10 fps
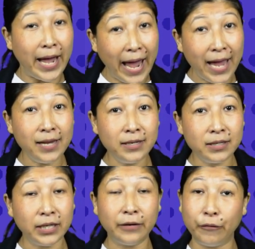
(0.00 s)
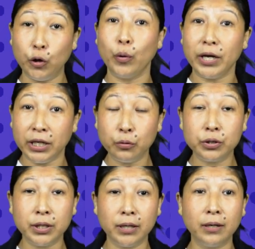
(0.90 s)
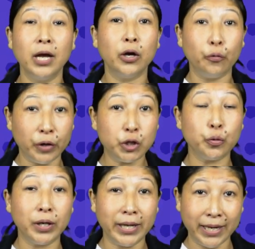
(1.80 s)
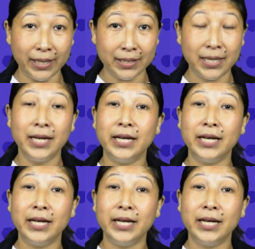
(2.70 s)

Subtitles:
And if you are using visual aids,